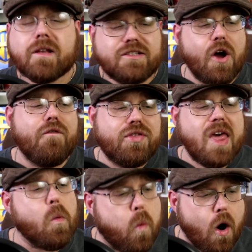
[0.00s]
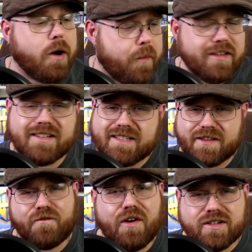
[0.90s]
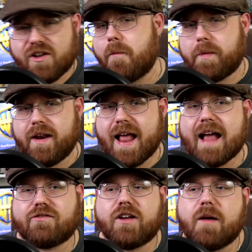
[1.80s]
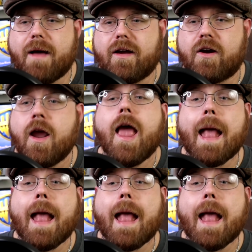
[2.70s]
So if you think Warner Brothers is the first company to actually come out here